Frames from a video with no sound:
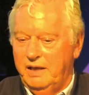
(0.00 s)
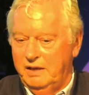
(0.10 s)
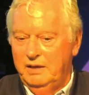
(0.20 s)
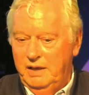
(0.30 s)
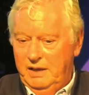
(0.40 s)

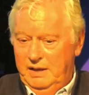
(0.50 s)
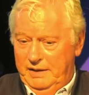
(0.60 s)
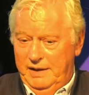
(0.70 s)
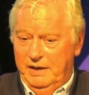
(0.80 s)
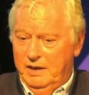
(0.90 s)
that
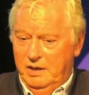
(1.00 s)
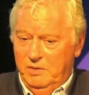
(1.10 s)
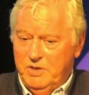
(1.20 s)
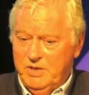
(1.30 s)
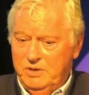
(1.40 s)
that car
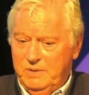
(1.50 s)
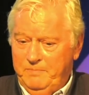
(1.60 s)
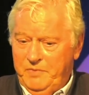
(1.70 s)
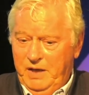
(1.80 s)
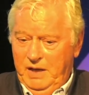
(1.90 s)
was good.
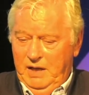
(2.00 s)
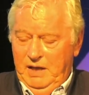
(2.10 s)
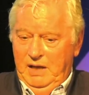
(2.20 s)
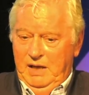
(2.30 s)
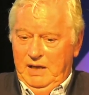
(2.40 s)

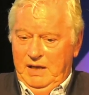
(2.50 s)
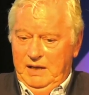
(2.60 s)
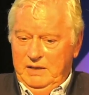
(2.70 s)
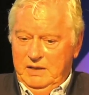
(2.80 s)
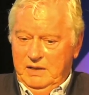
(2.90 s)

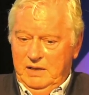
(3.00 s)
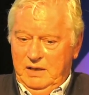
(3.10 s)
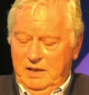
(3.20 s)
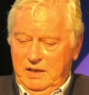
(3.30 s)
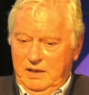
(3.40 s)
And
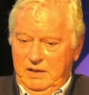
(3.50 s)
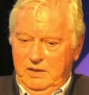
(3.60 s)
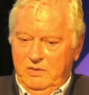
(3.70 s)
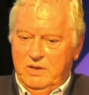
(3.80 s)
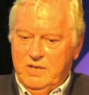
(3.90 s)

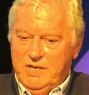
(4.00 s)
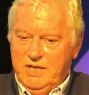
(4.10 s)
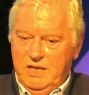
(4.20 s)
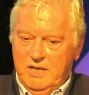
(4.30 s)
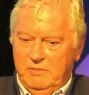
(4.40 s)
you can
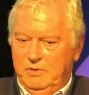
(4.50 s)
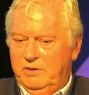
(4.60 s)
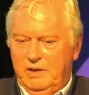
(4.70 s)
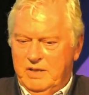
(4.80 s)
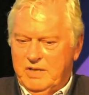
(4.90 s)
see some of the
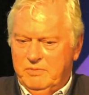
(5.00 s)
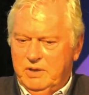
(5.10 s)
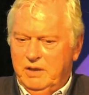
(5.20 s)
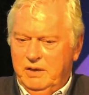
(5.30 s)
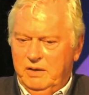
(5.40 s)
things that were
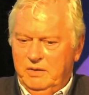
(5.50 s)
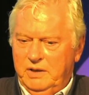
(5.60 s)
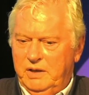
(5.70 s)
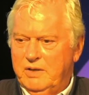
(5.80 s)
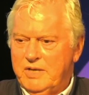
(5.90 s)
going on.
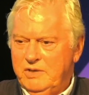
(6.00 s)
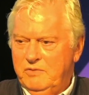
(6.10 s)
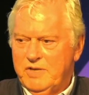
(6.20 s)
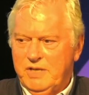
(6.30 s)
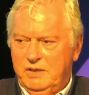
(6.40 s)
You know, the
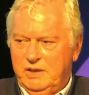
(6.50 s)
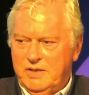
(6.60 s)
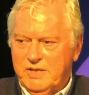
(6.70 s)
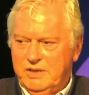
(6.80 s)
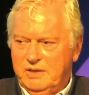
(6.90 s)
Silverstone
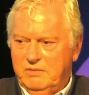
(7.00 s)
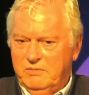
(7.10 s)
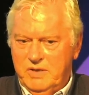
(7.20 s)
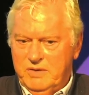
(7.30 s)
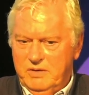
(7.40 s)
incident
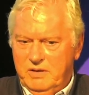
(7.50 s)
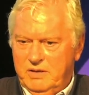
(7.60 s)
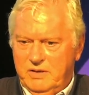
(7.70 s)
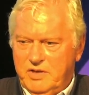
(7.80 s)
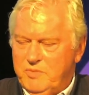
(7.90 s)
was
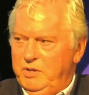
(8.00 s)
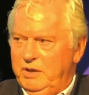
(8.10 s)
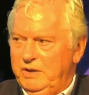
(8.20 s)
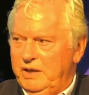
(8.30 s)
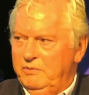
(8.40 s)
just
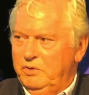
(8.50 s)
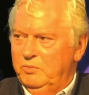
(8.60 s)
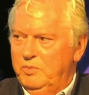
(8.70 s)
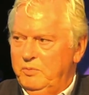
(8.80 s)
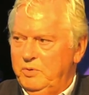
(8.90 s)
blown out of all
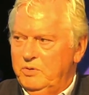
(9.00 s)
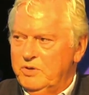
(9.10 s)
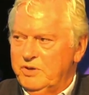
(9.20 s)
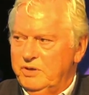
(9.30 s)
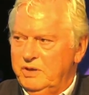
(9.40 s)

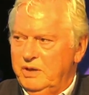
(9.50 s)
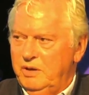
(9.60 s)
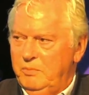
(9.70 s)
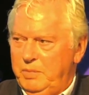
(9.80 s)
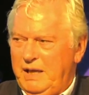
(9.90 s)
proportion. You know,
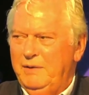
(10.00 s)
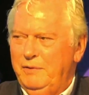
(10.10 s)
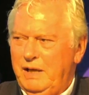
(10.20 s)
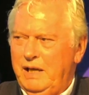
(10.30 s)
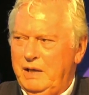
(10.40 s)
a black
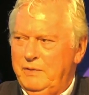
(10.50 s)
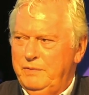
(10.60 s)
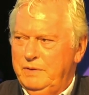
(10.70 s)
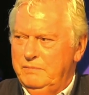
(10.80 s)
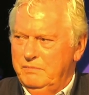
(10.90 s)
flag
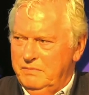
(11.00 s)
for